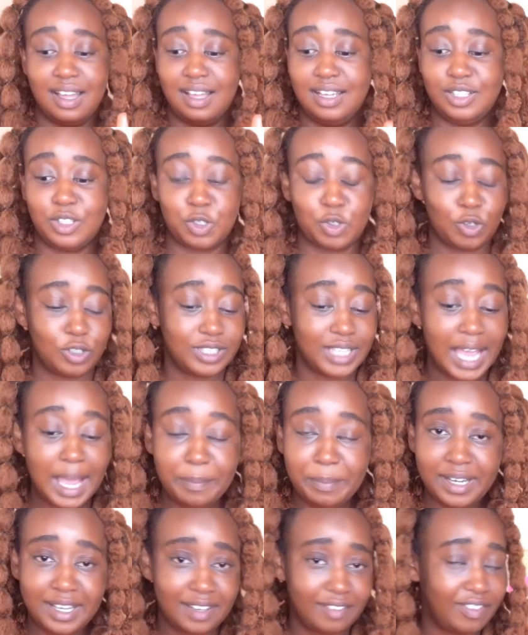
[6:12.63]
it's not
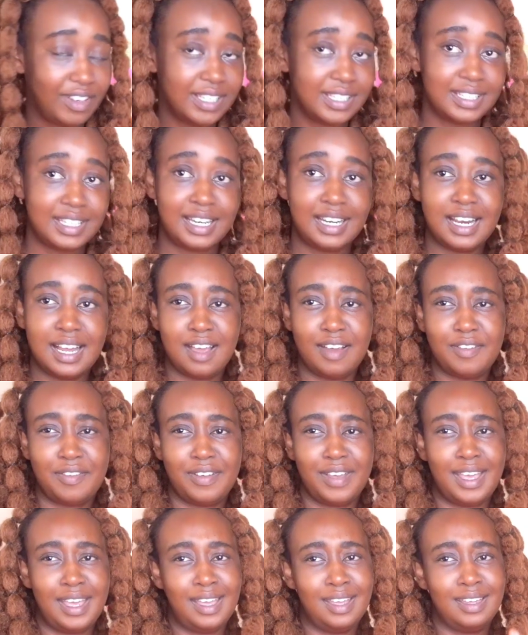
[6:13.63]
happening fast enough,
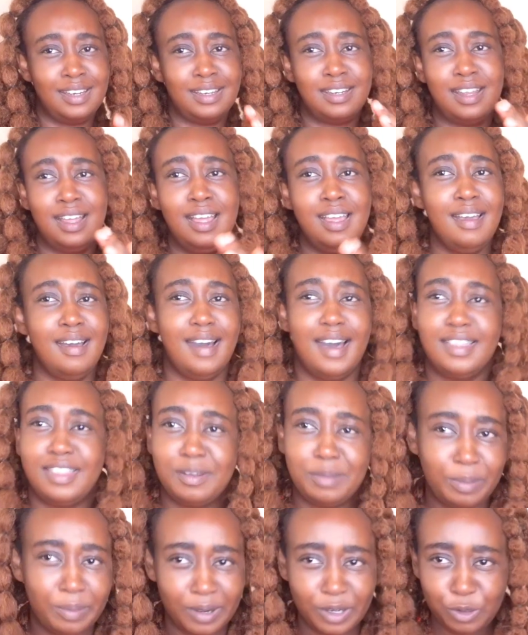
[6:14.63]
and other
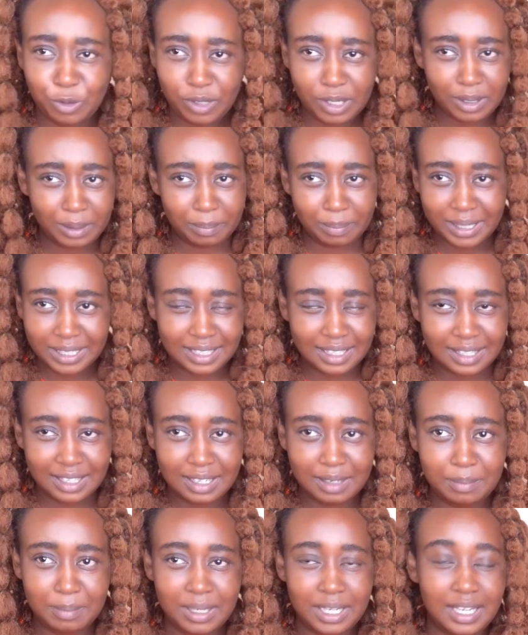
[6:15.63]
people are doing better
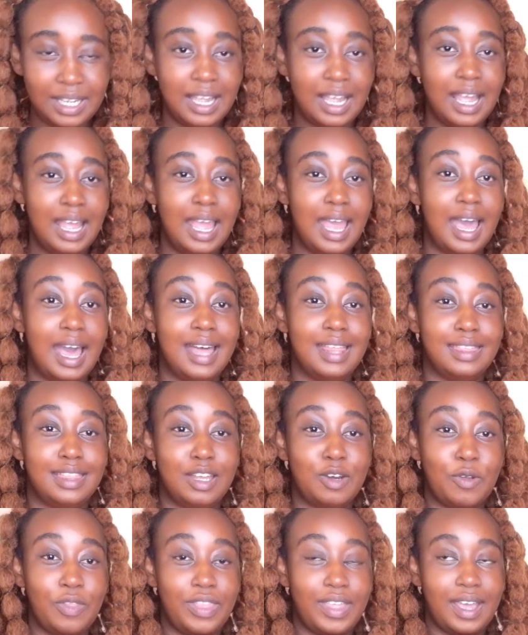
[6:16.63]
than me, and
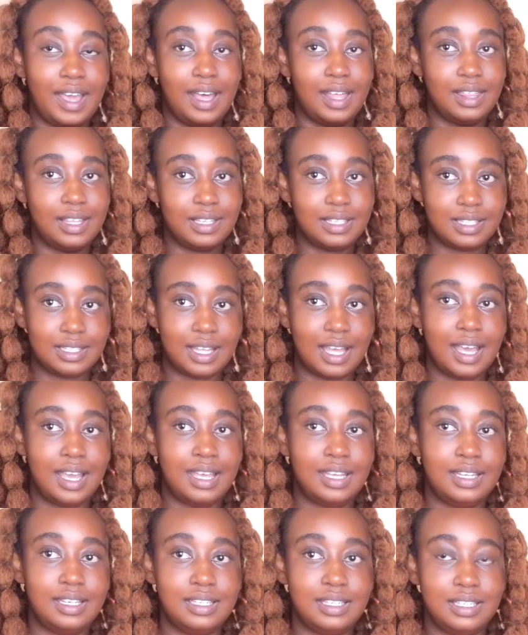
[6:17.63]
then on the other
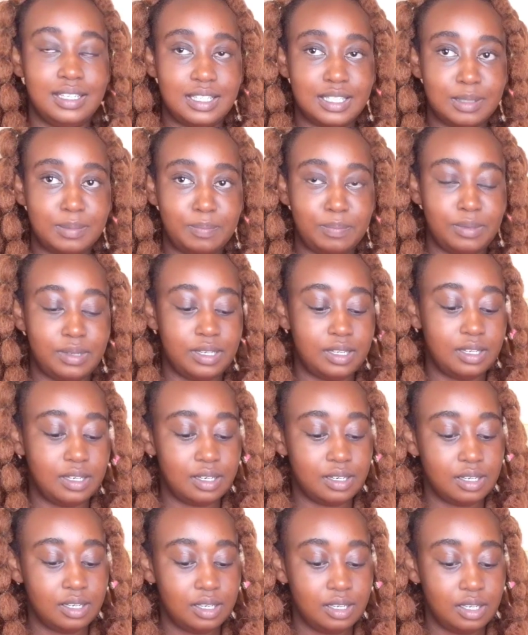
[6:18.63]
side it's
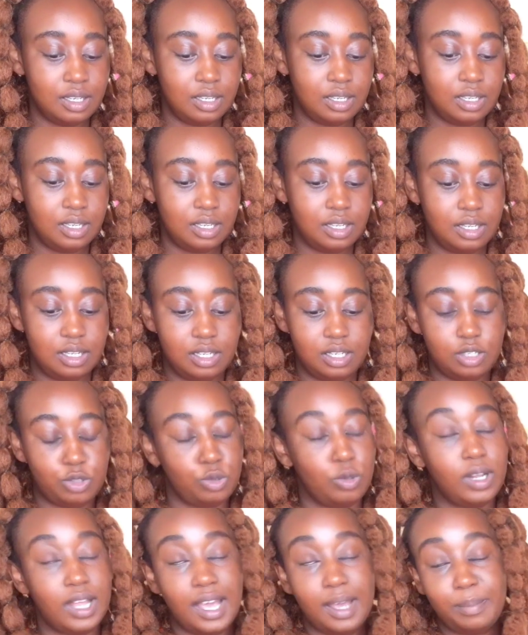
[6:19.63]
been, it
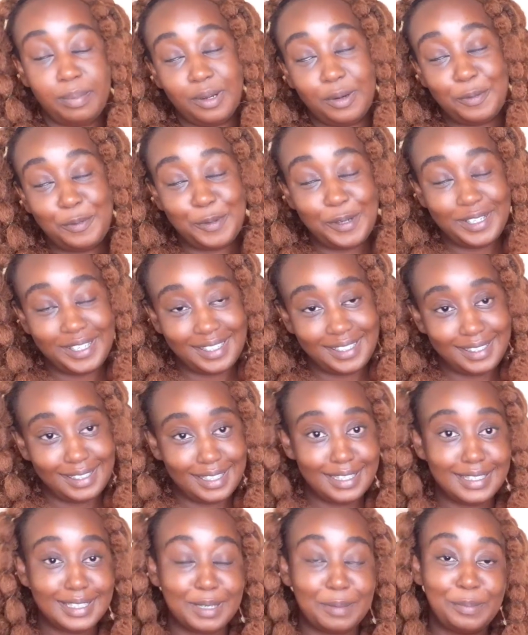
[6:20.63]
will happen when
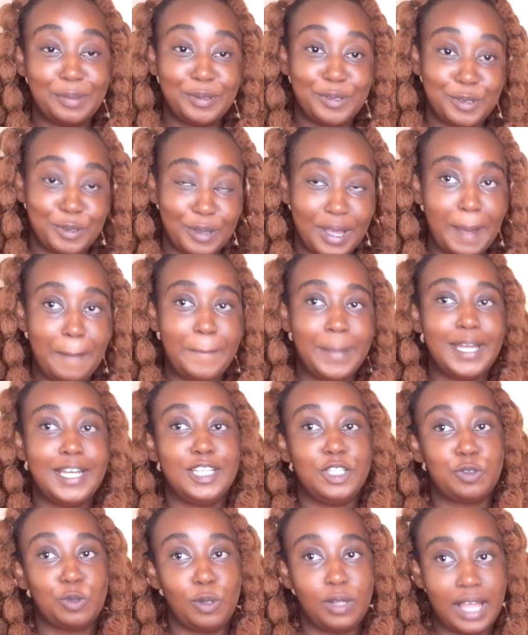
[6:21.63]
it's supposed to
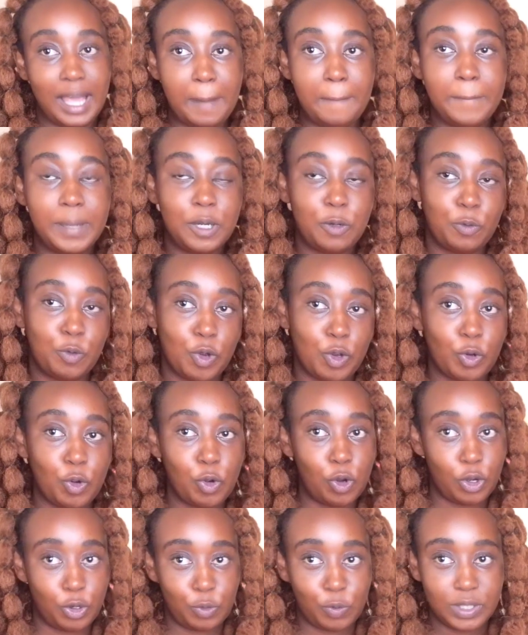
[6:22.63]
happen, it will happen when
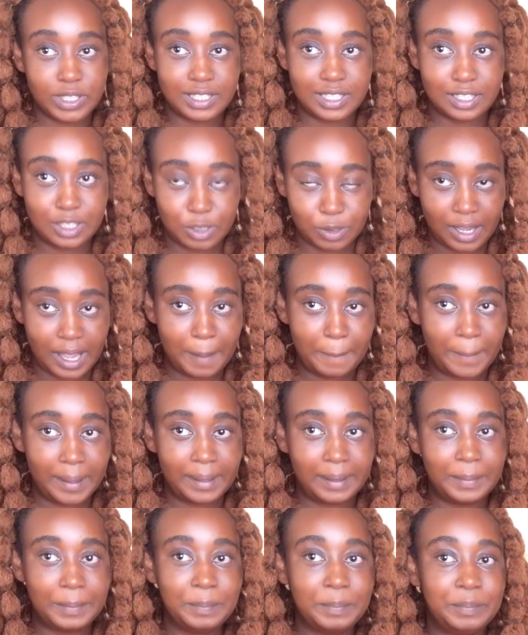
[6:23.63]
God wants it to
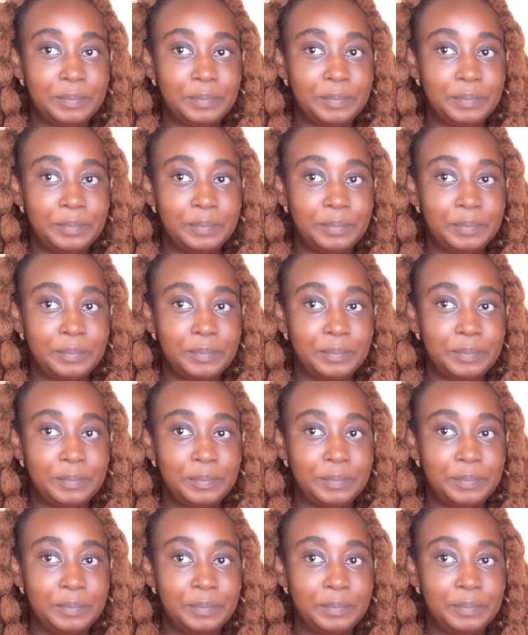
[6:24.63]
happen.